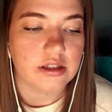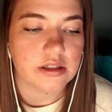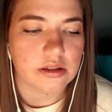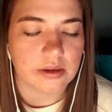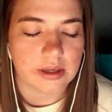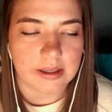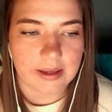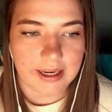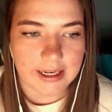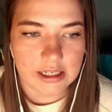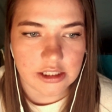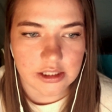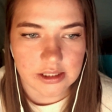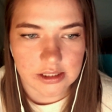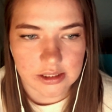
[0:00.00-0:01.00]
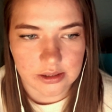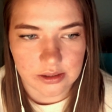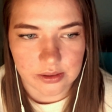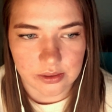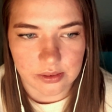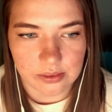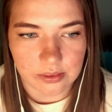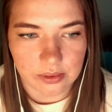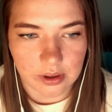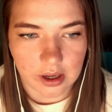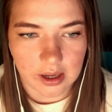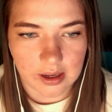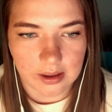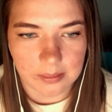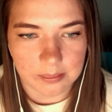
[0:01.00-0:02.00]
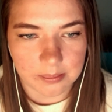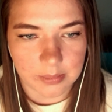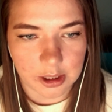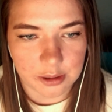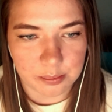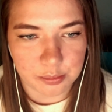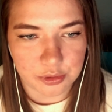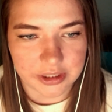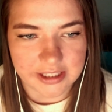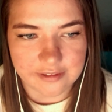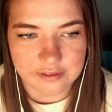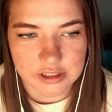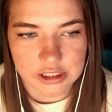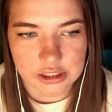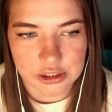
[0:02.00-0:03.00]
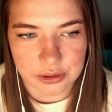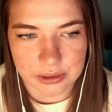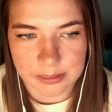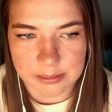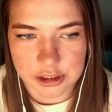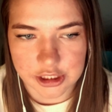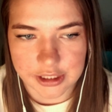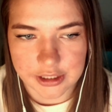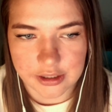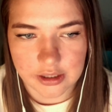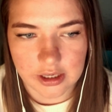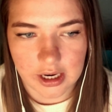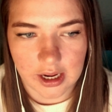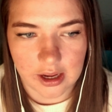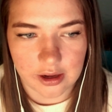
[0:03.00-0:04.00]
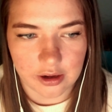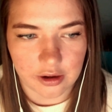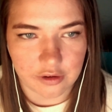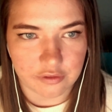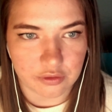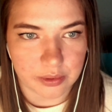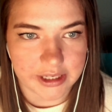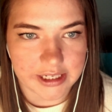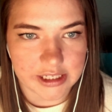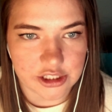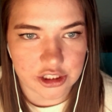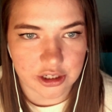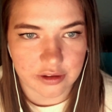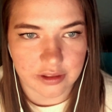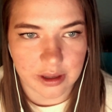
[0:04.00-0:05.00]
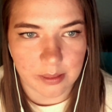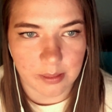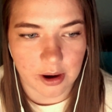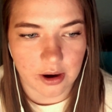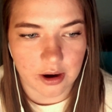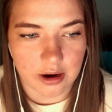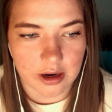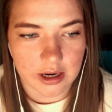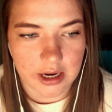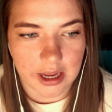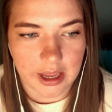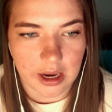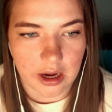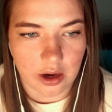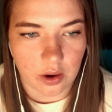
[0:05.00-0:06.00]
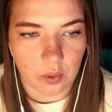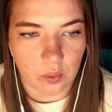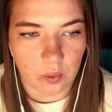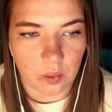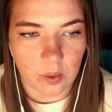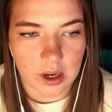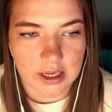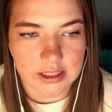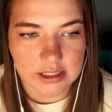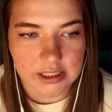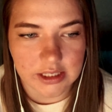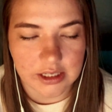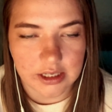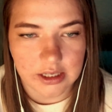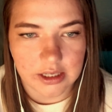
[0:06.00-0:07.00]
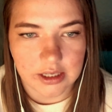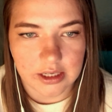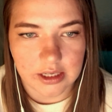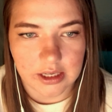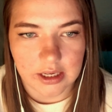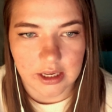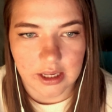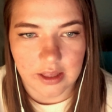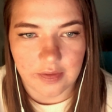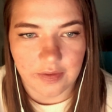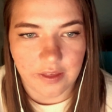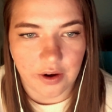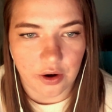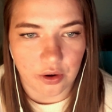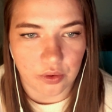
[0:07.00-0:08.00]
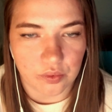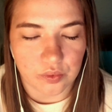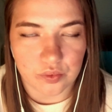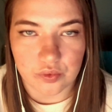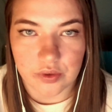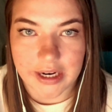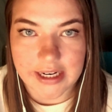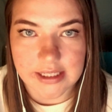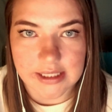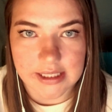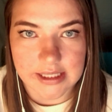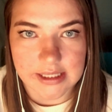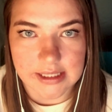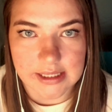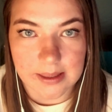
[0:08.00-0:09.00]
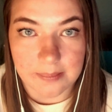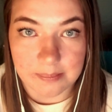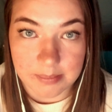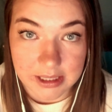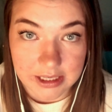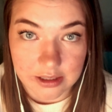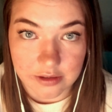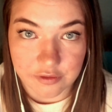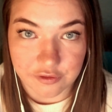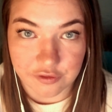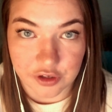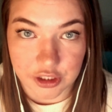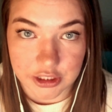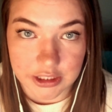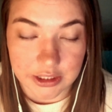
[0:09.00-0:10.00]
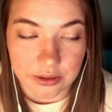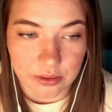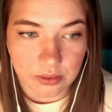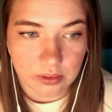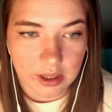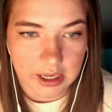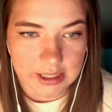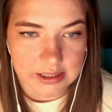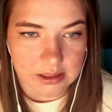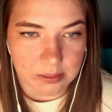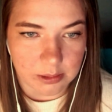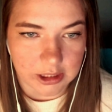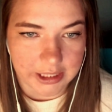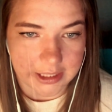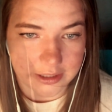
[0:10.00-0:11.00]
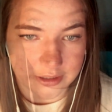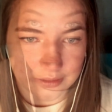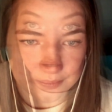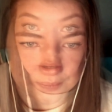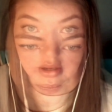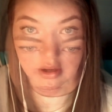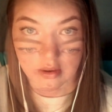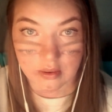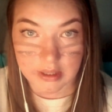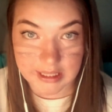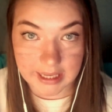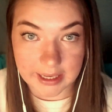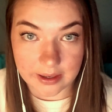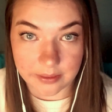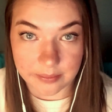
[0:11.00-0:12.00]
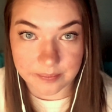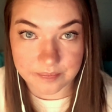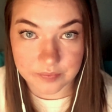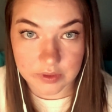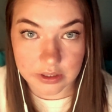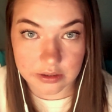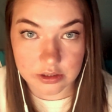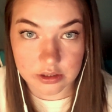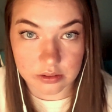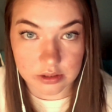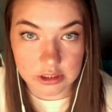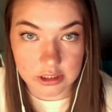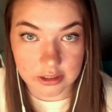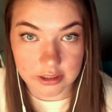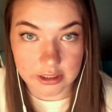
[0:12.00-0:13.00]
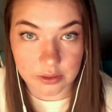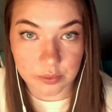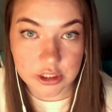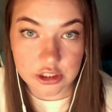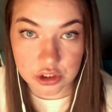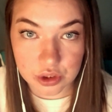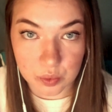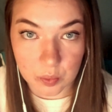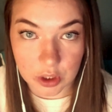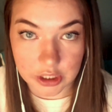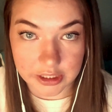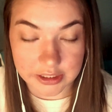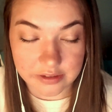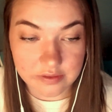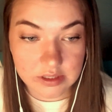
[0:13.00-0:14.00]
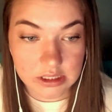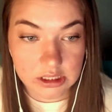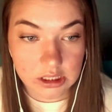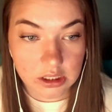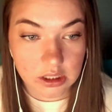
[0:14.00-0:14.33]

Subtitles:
So I'll kind of just do a brief description of what each of them are and what their races mean for you as a player. Okay, so starting with dwarves.